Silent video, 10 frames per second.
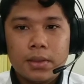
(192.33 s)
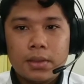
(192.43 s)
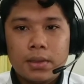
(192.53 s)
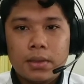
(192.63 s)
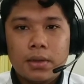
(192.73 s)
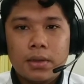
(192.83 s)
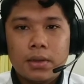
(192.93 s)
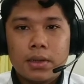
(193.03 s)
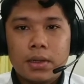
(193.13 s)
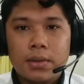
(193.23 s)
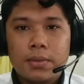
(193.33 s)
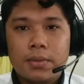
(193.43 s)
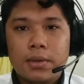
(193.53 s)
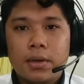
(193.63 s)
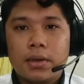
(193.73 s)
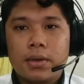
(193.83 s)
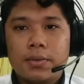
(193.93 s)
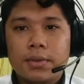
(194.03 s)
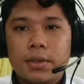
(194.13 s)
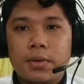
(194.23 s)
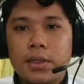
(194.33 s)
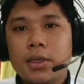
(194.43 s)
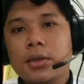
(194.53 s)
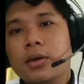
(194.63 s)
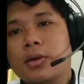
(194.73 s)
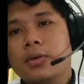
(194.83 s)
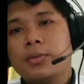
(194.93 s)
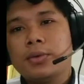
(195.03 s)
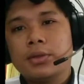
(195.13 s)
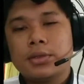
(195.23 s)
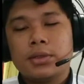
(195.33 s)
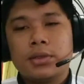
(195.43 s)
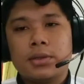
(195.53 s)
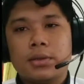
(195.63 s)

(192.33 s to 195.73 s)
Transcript: Alright. After knowing how important